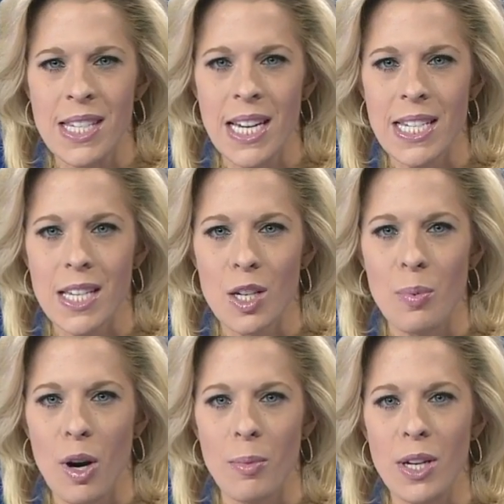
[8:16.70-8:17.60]
says his
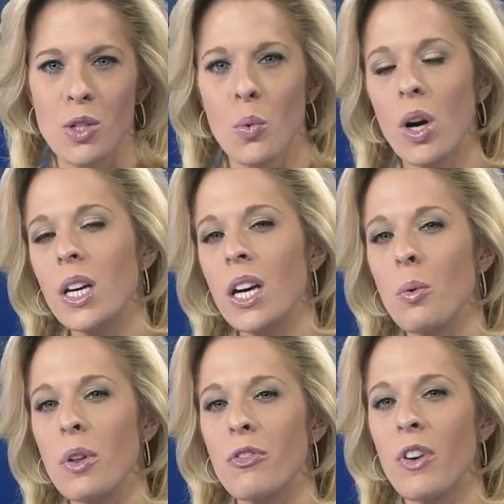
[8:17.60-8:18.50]
department is working
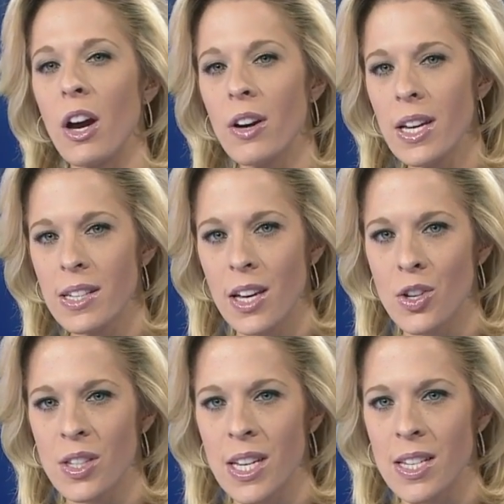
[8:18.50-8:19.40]
with various
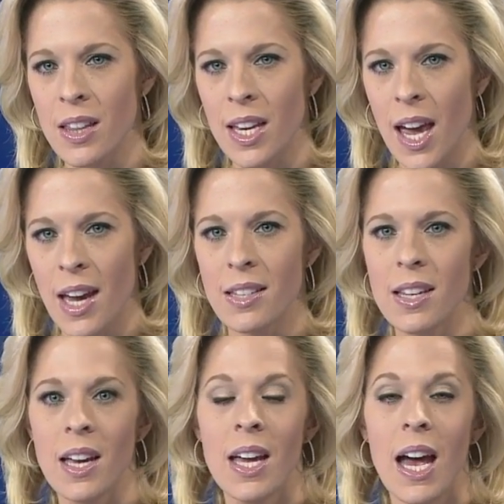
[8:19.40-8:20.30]
agencies on the case,
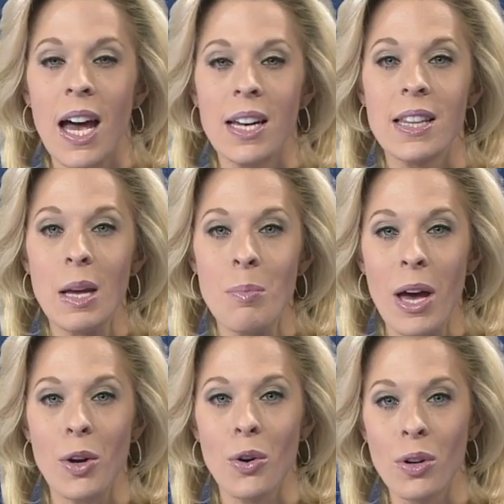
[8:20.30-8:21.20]
and they
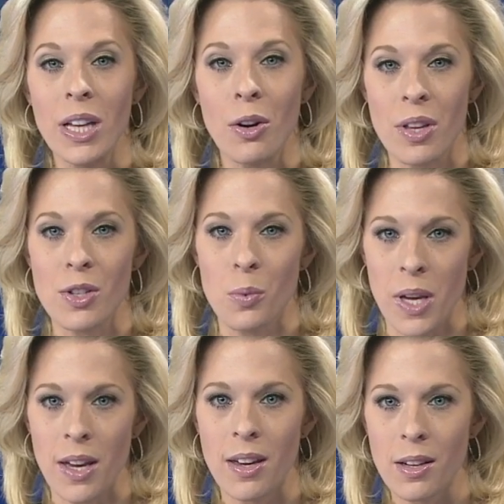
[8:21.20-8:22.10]
met earlier this
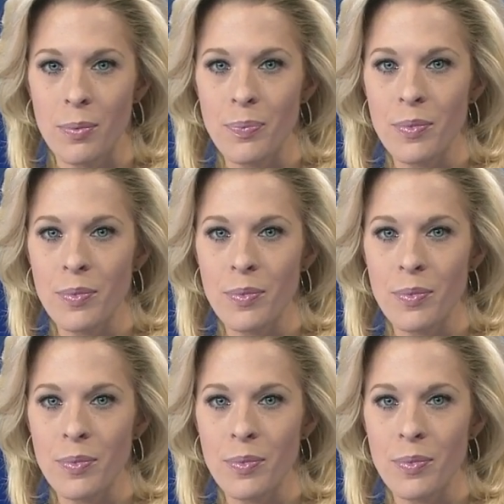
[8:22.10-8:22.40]
week.